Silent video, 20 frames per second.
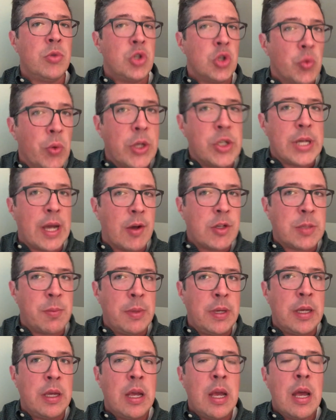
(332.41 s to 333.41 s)
do reach out to
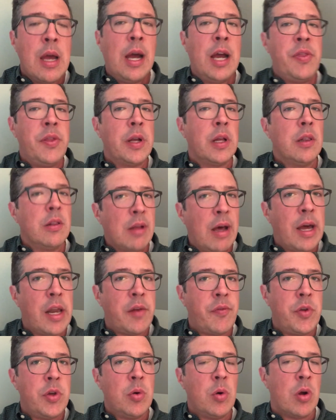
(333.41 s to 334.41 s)
me. I think a lot
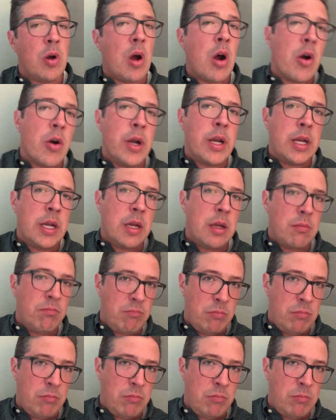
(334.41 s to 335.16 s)
of you are already